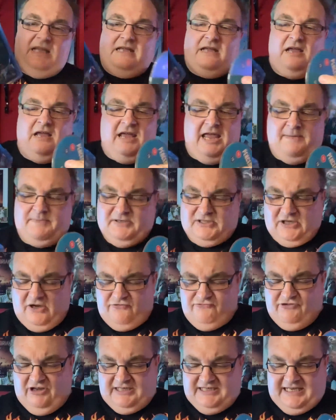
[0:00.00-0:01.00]
uh,
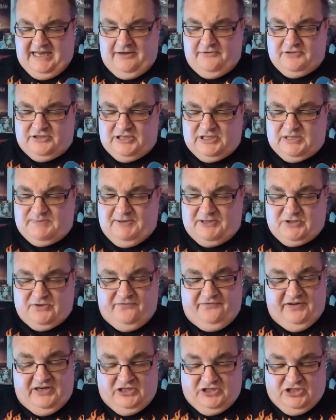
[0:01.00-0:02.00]
episode rundowns and special
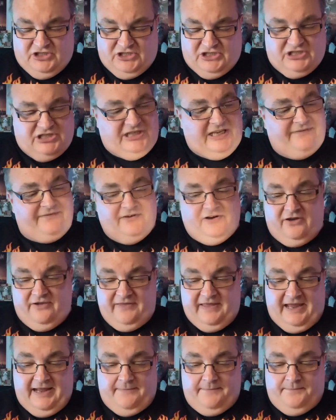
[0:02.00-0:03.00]
features and stuff like
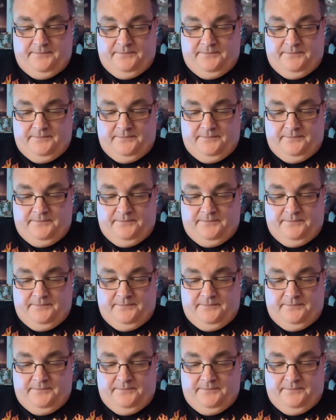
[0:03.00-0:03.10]
that.